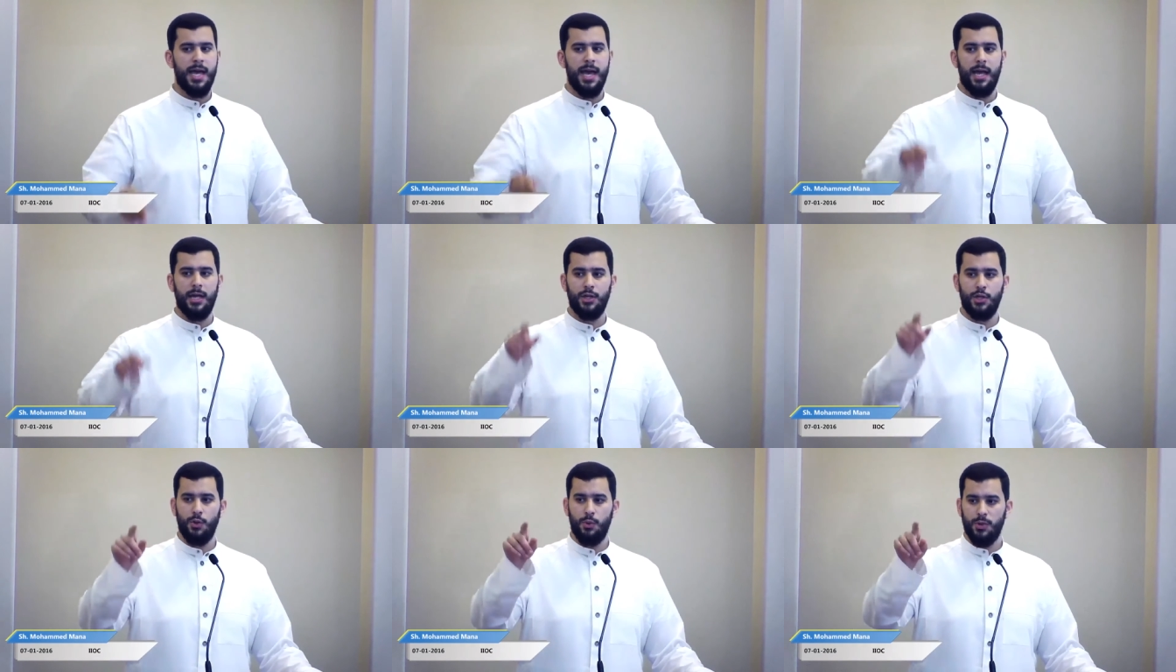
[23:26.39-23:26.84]

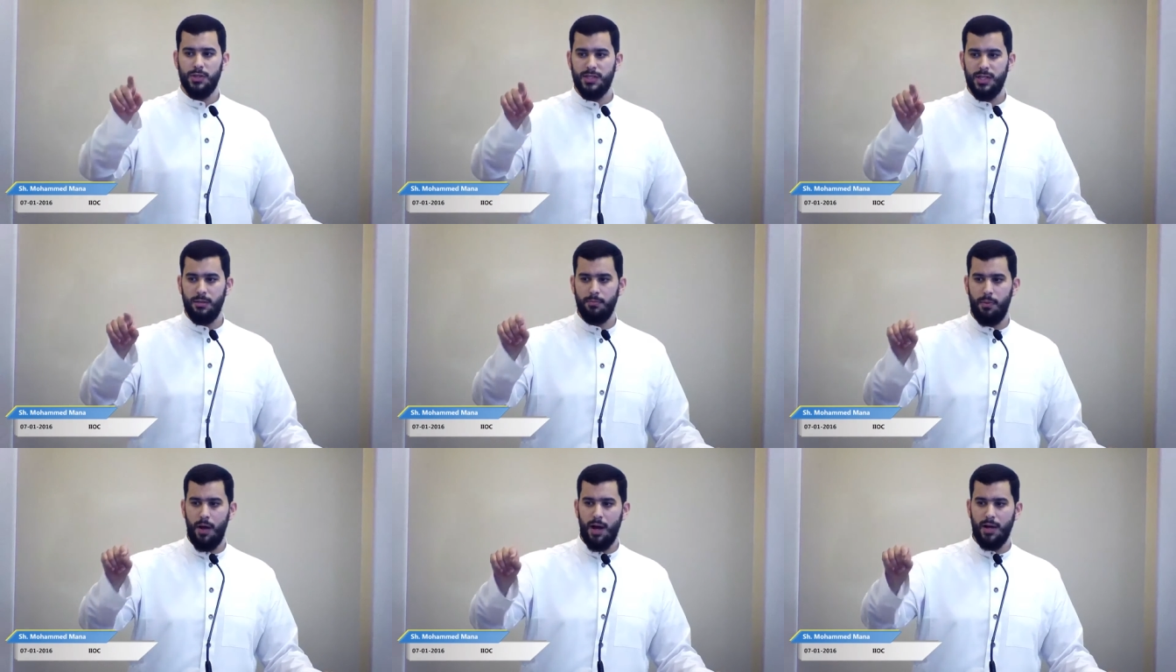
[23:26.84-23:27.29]
And you will
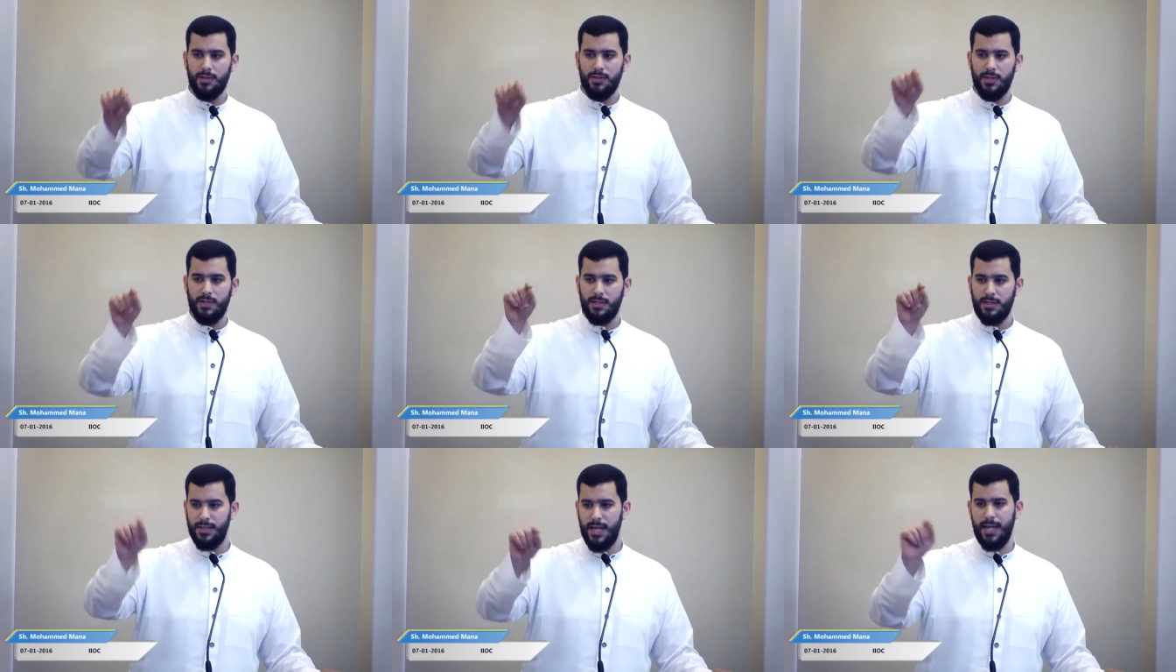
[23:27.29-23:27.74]
see
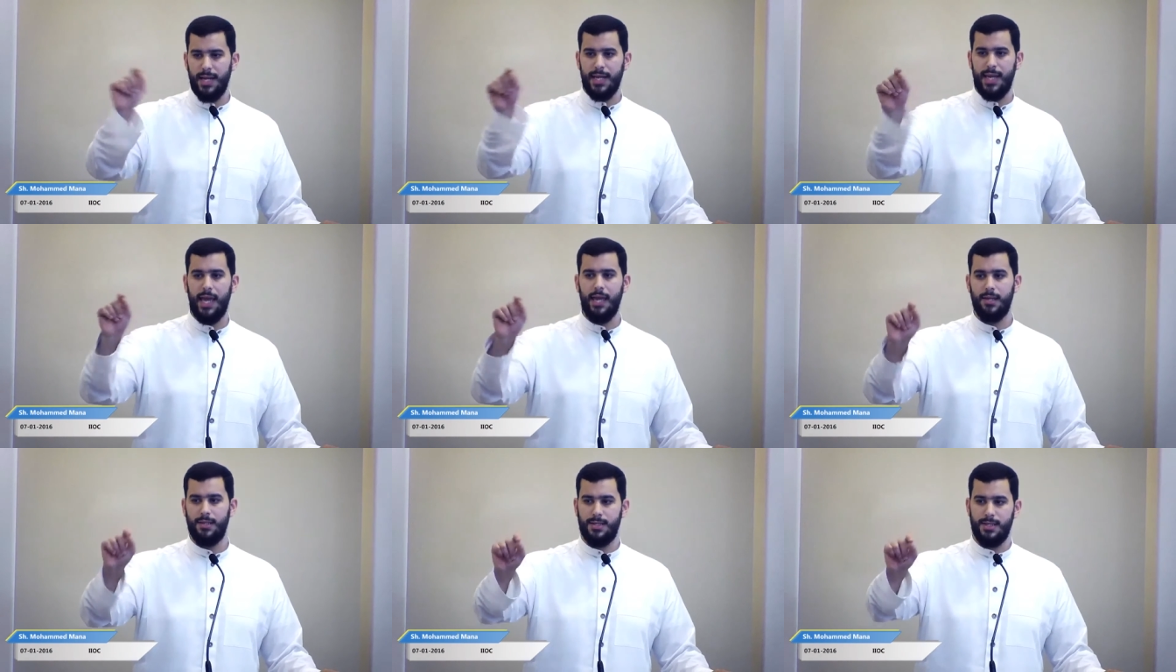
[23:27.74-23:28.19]
boxes
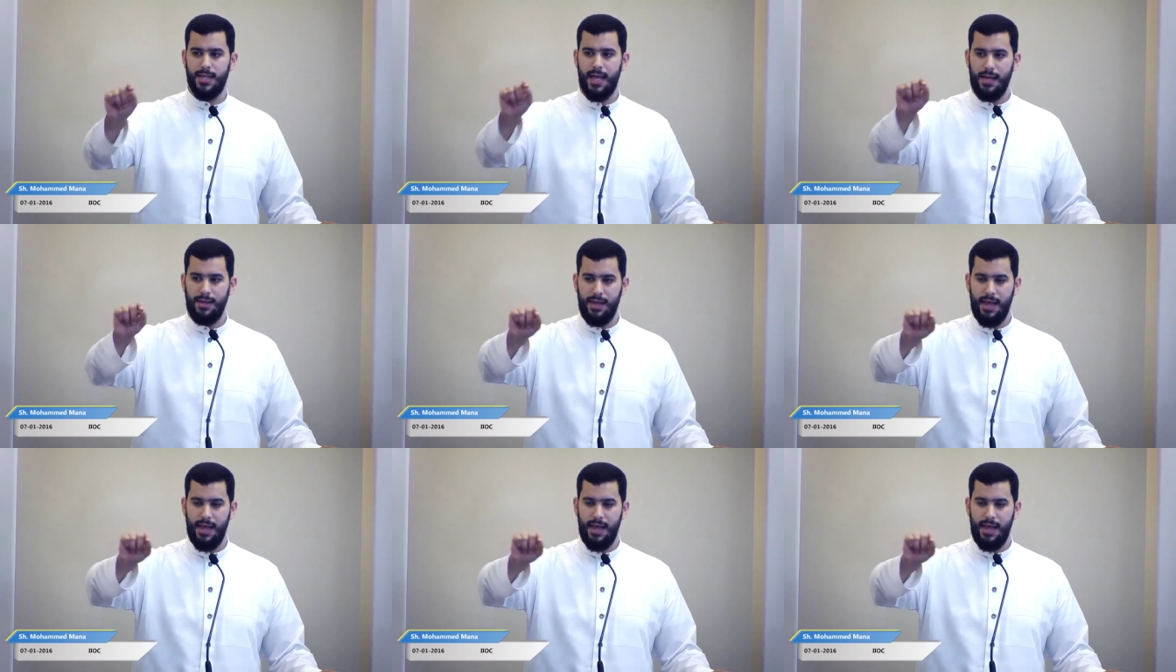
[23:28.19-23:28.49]
dedicated to that.